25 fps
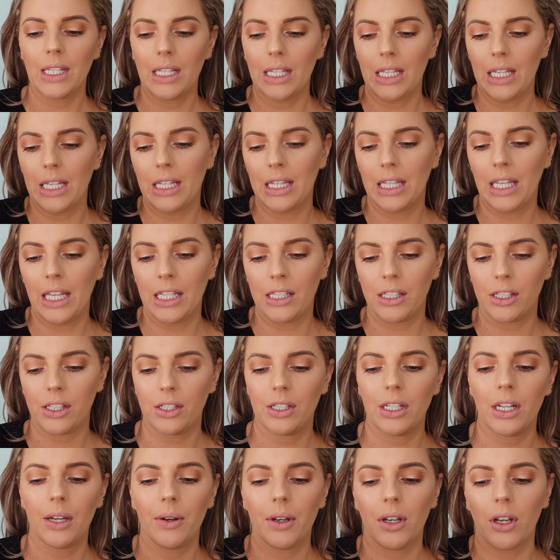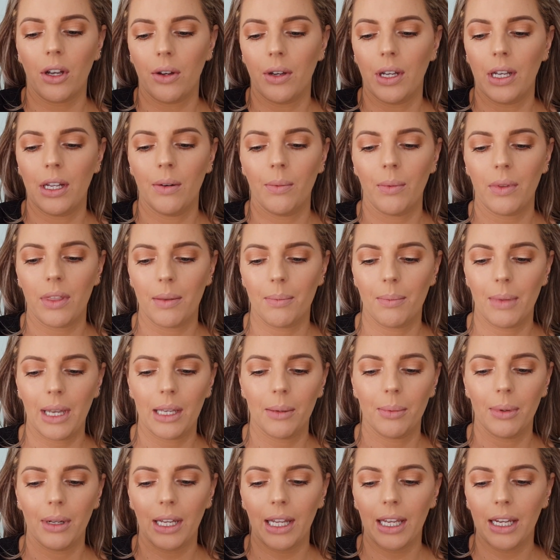And then so now I go in with the
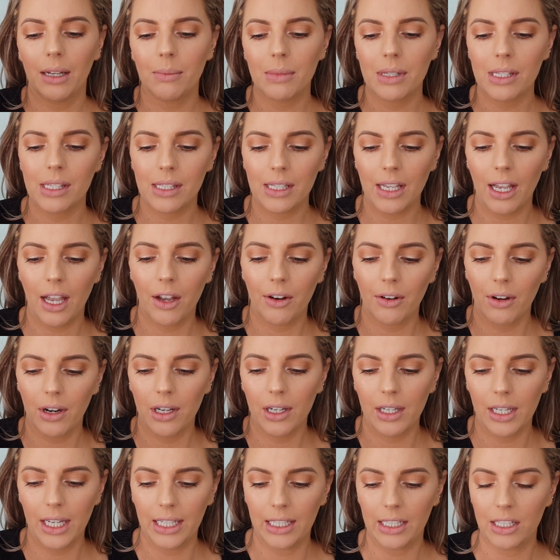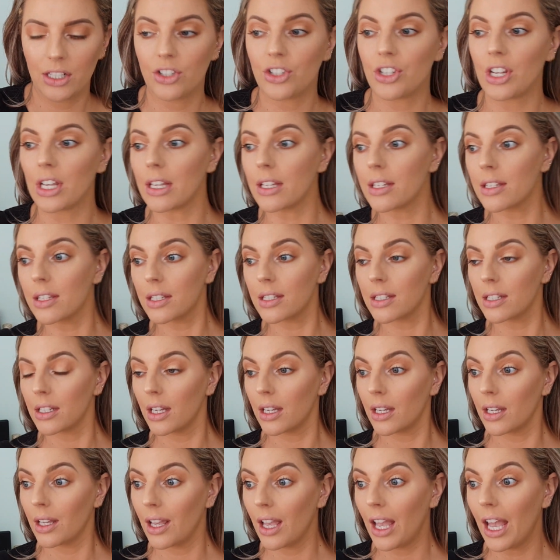Maybelline mascara and it just
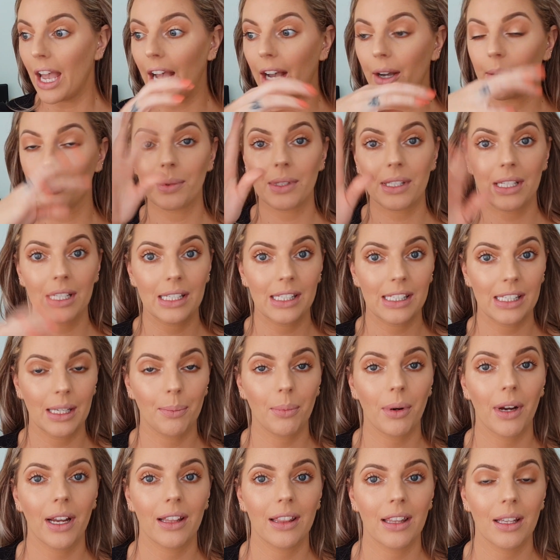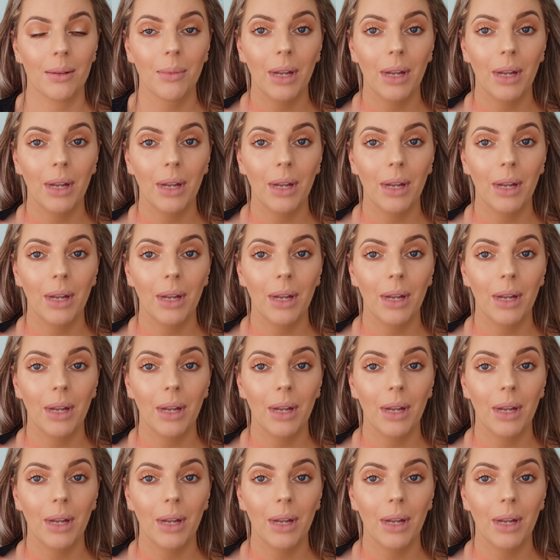helps to separate them.